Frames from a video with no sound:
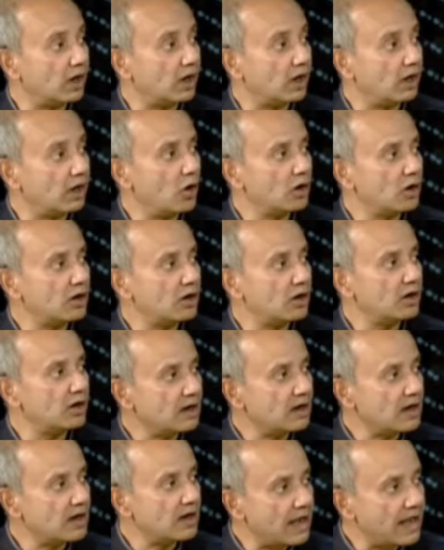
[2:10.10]
were not
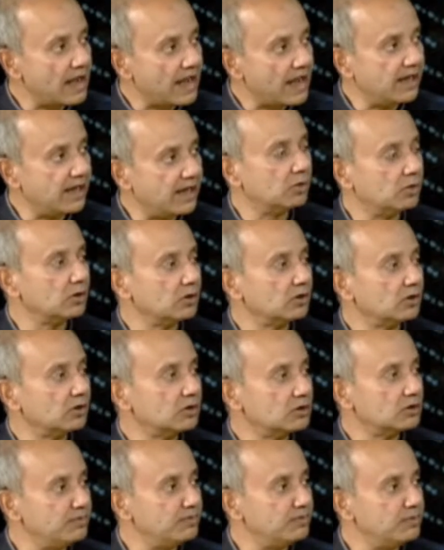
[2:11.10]
able
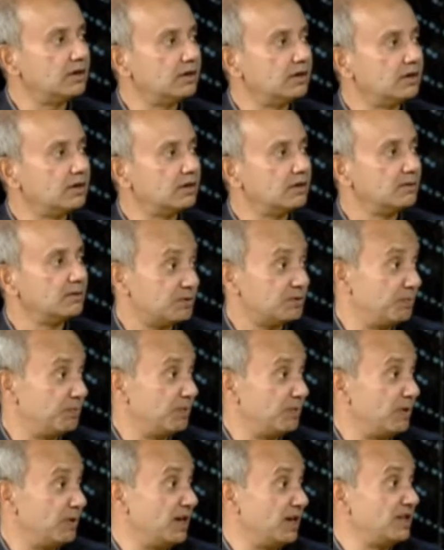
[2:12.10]
to meet,
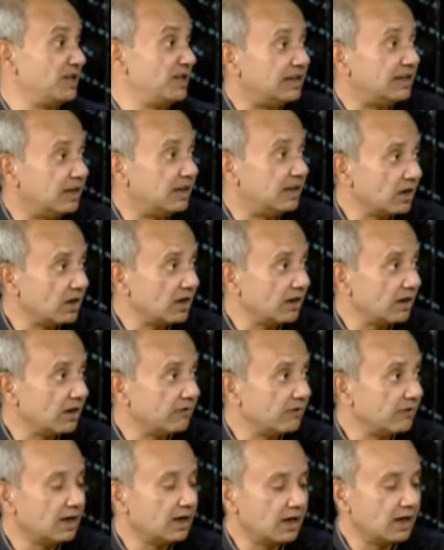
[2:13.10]
basically did not
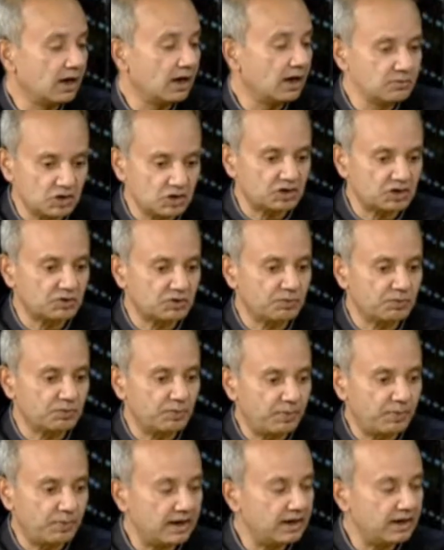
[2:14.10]
have the incomes to
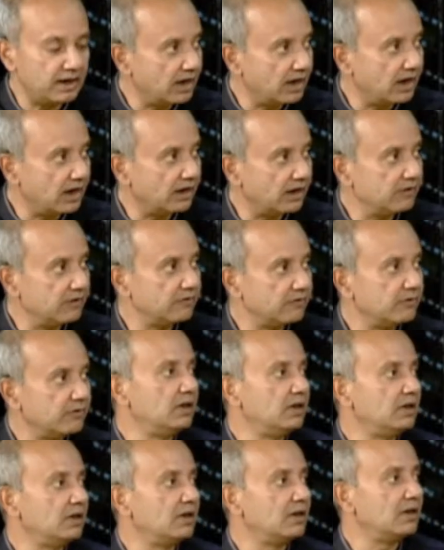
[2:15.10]
spend enough to
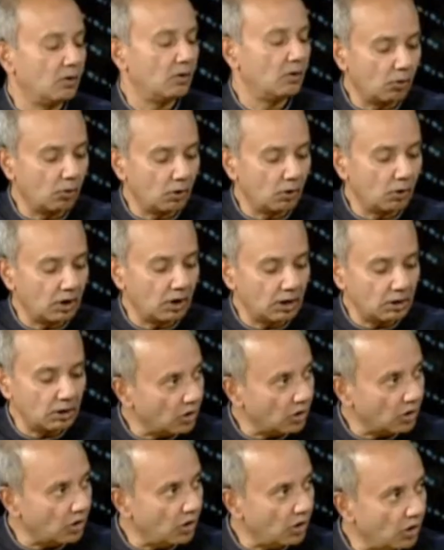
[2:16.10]
meet what it
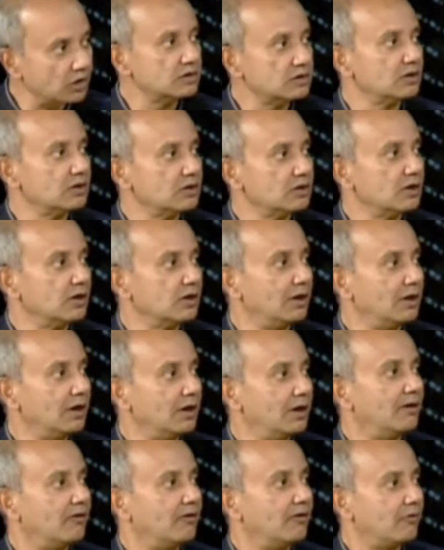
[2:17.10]
would cost
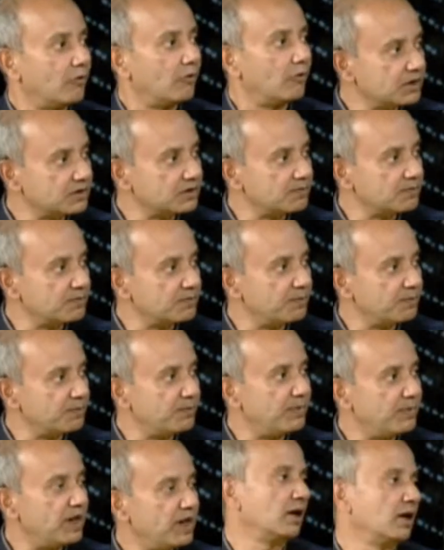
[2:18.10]
for this
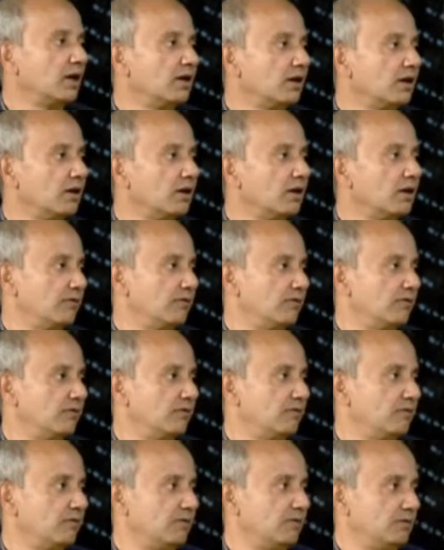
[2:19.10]
basic bundle
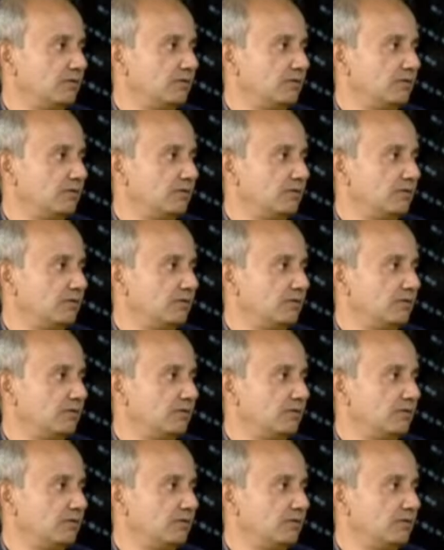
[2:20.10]
of